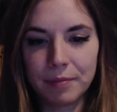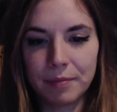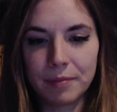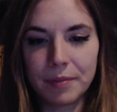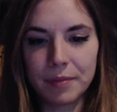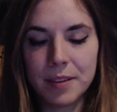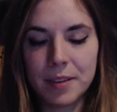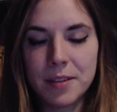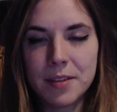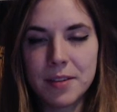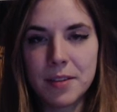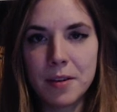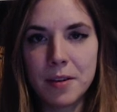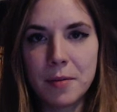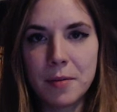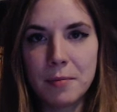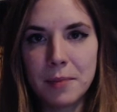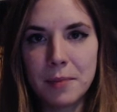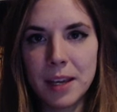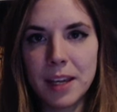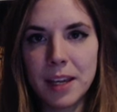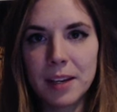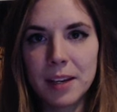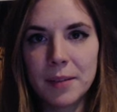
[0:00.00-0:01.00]
It's so
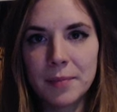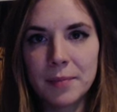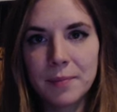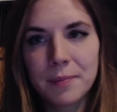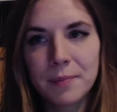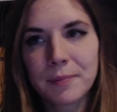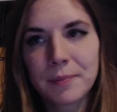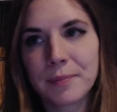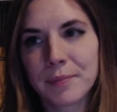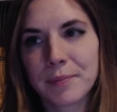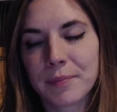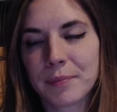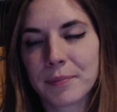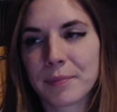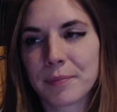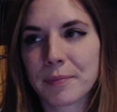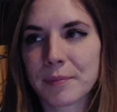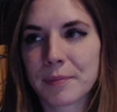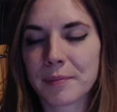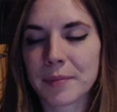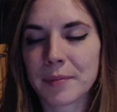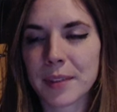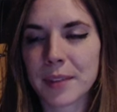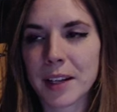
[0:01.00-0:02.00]
mean.
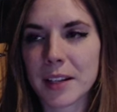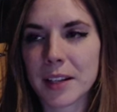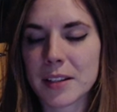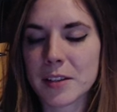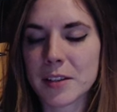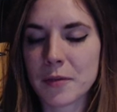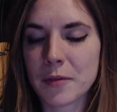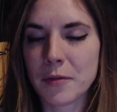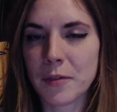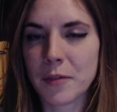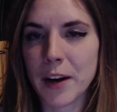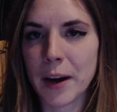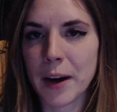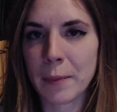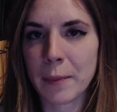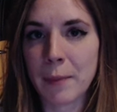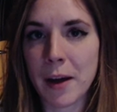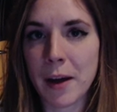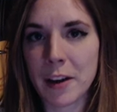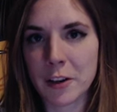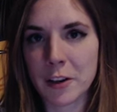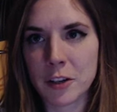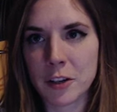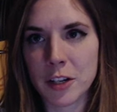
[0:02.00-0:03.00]
It's a very
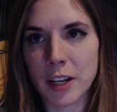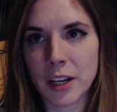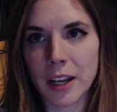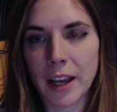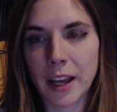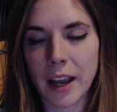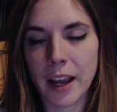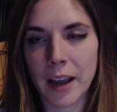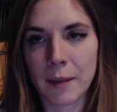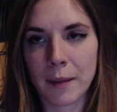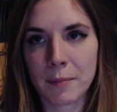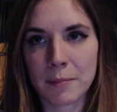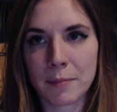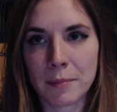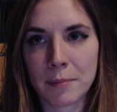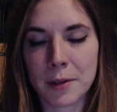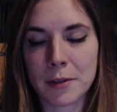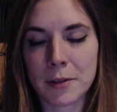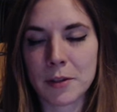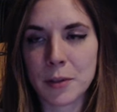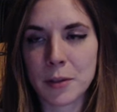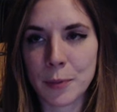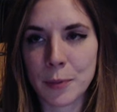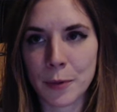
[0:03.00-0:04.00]
punishing game,
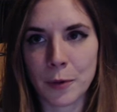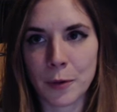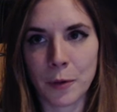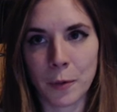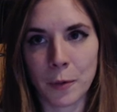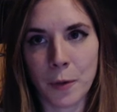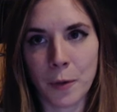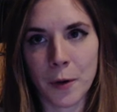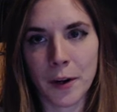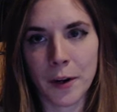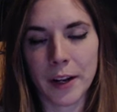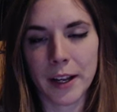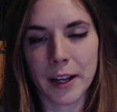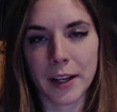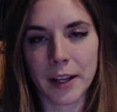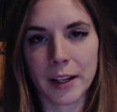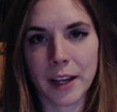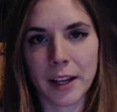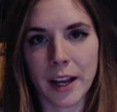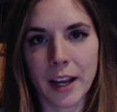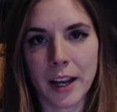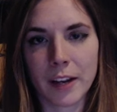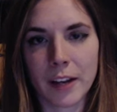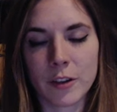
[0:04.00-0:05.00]
but super rewarding,
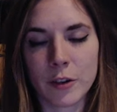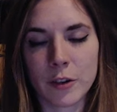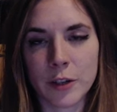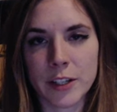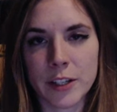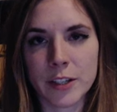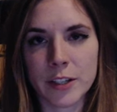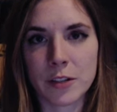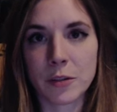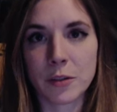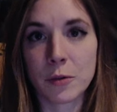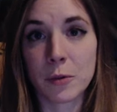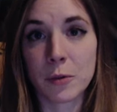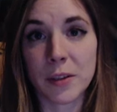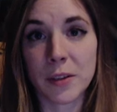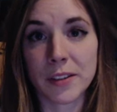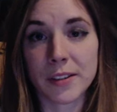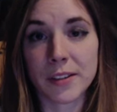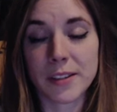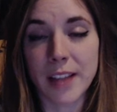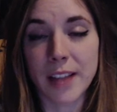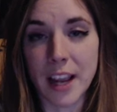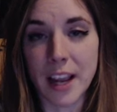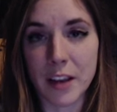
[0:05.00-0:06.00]
and Crystal will
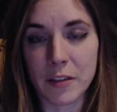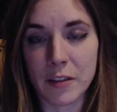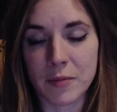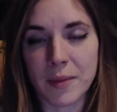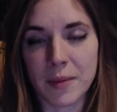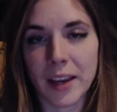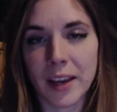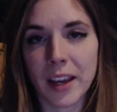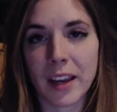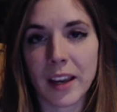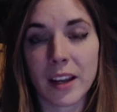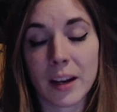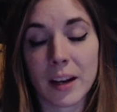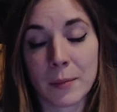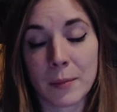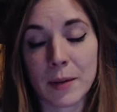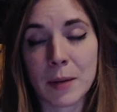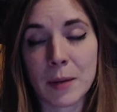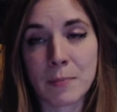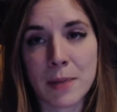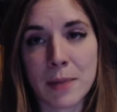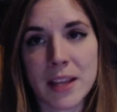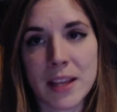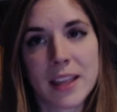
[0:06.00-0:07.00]
save me, and I'm going
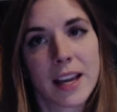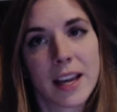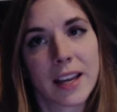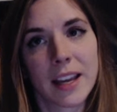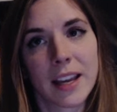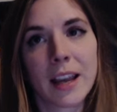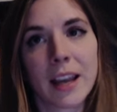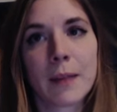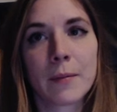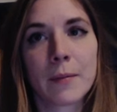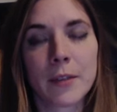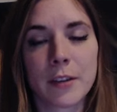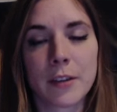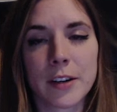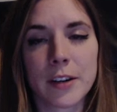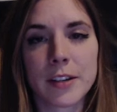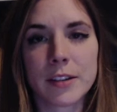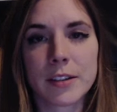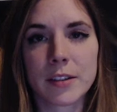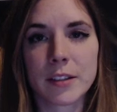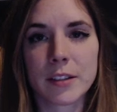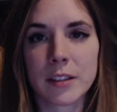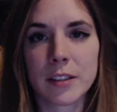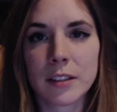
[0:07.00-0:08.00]
to beat that game with
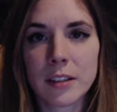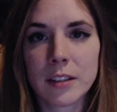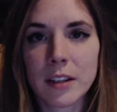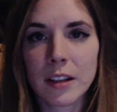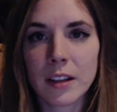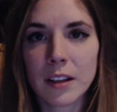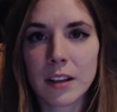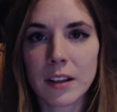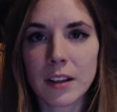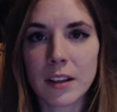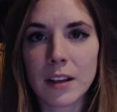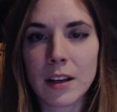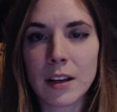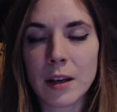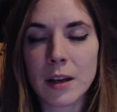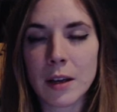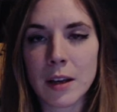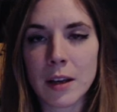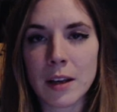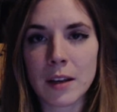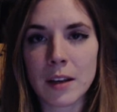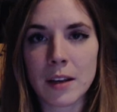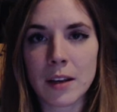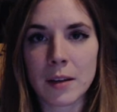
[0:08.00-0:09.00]
Crystal,
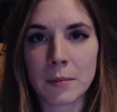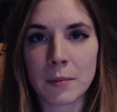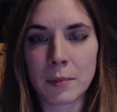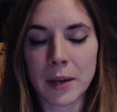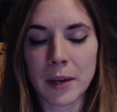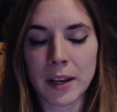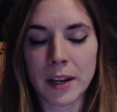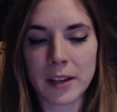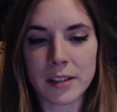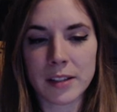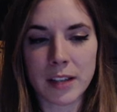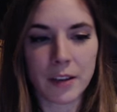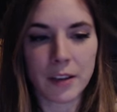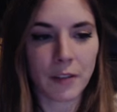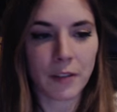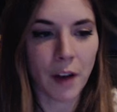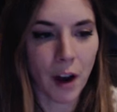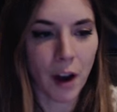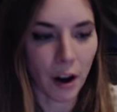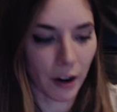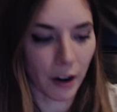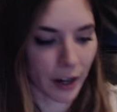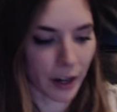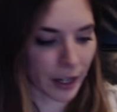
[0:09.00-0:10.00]
because I've
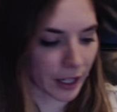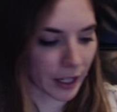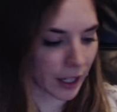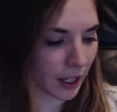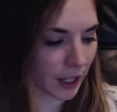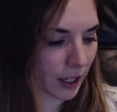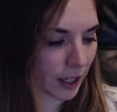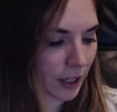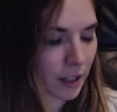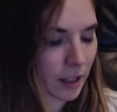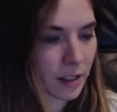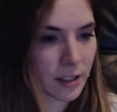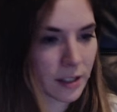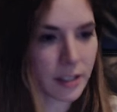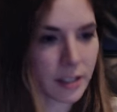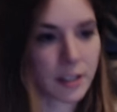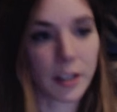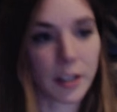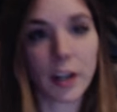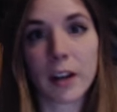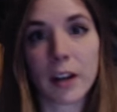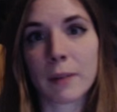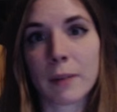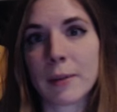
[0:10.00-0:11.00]
already
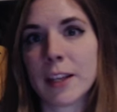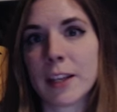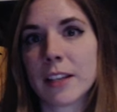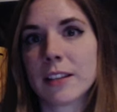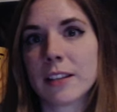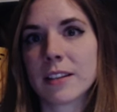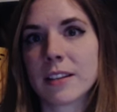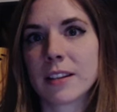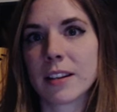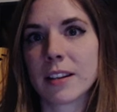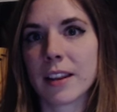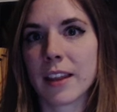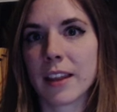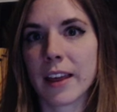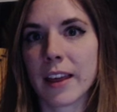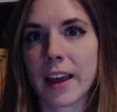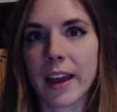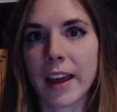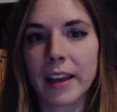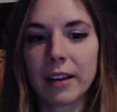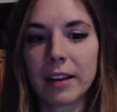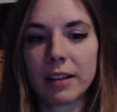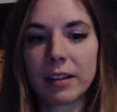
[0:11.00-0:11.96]
determined that